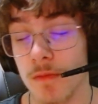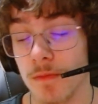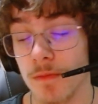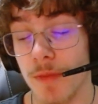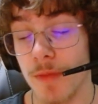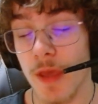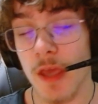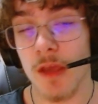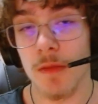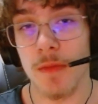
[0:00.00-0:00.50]

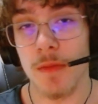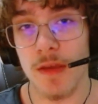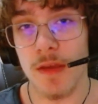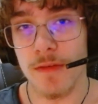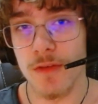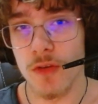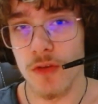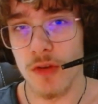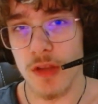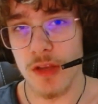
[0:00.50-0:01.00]
Ping me if
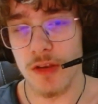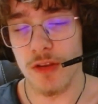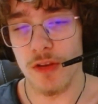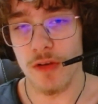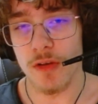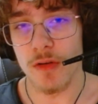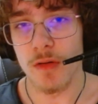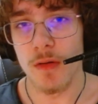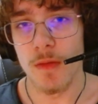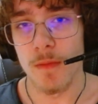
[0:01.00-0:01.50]
you need
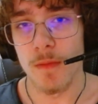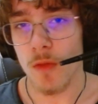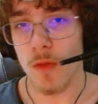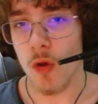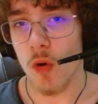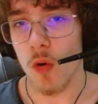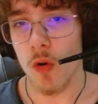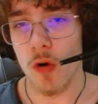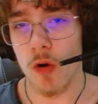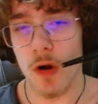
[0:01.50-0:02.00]
to,
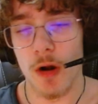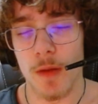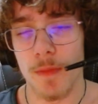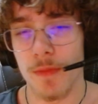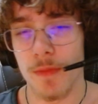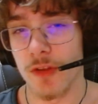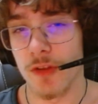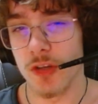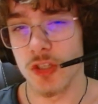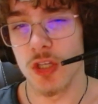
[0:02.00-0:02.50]
or
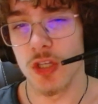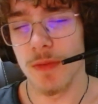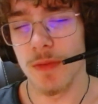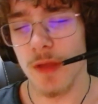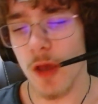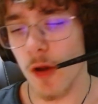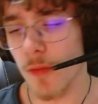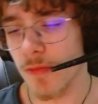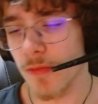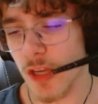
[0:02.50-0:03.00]
there should be a
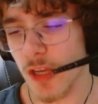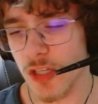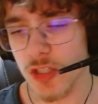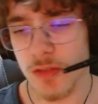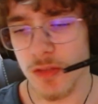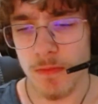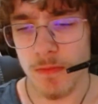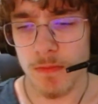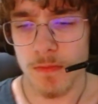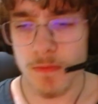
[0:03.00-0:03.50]
help section.